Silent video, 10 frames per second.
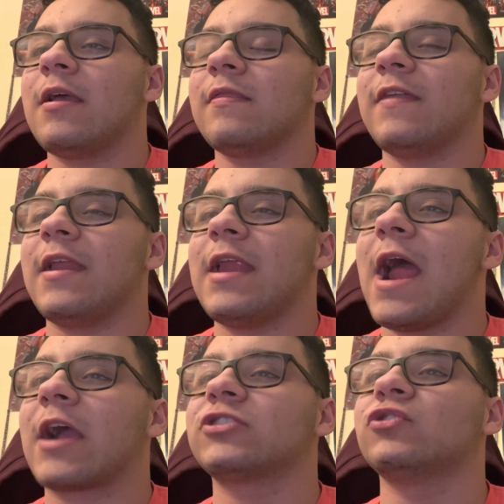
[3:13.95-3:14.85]
than an
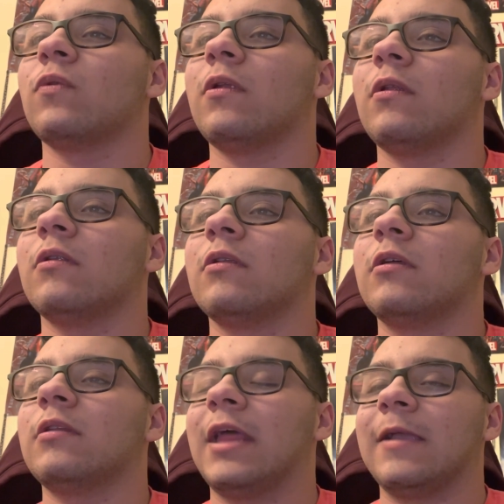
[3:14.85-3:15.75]
actual
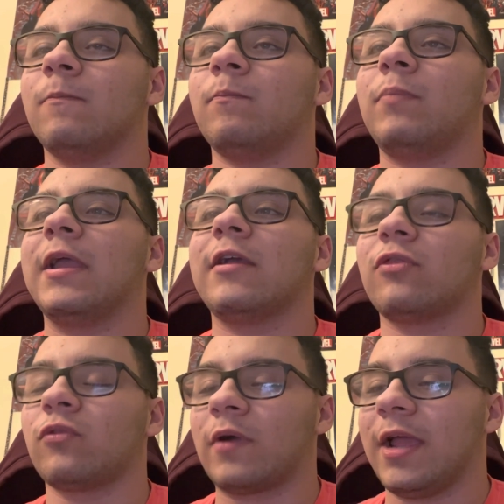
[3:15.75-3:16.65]
like big
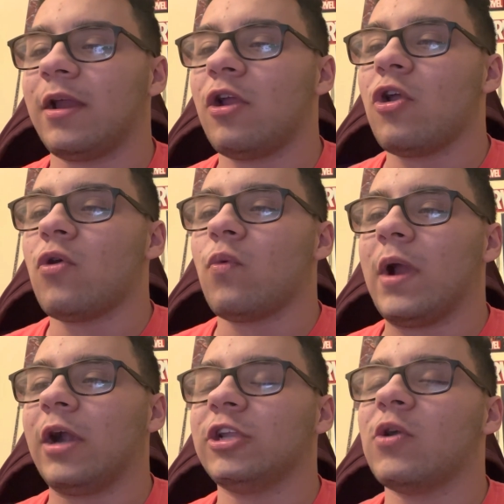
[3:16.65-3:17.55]
threat
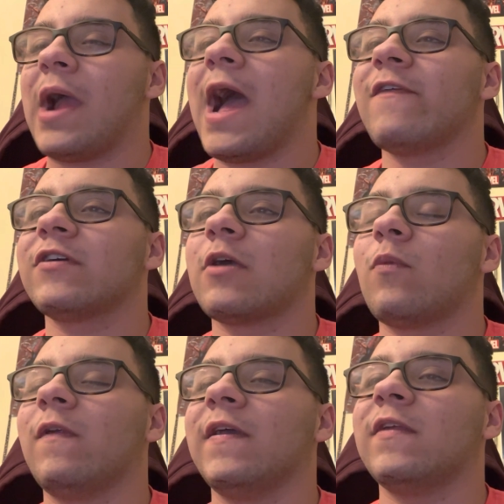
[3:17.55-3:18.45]
where you have a
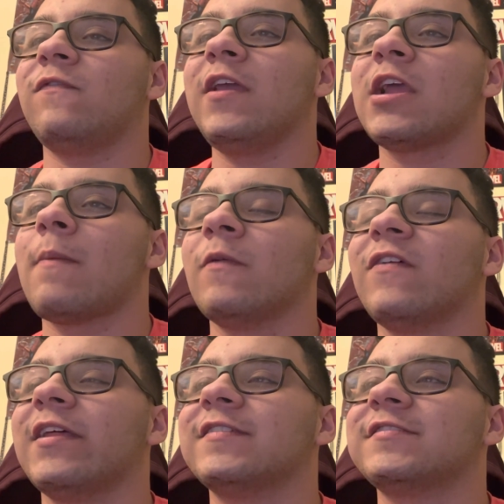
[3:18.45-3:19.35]
where they defeat a couple of
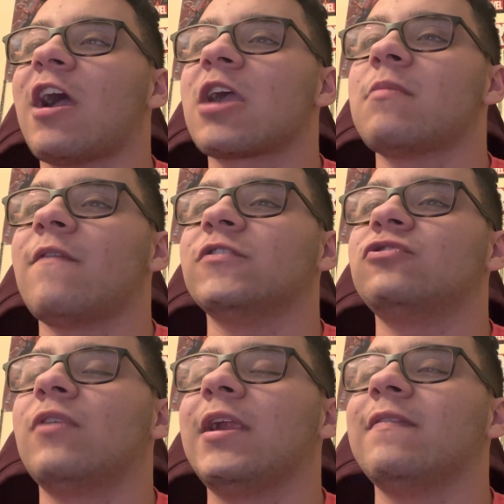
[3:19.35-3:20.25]
villains knock them off a
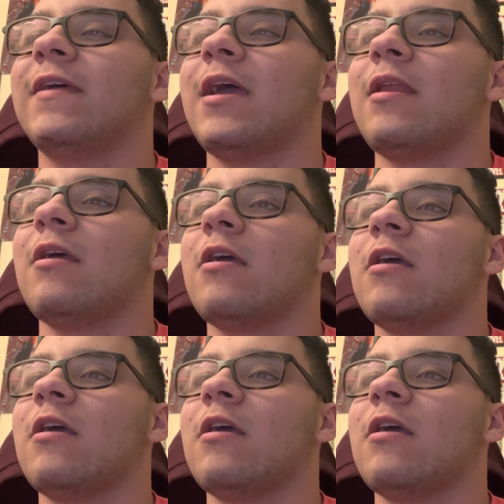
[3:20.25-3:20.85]
train and then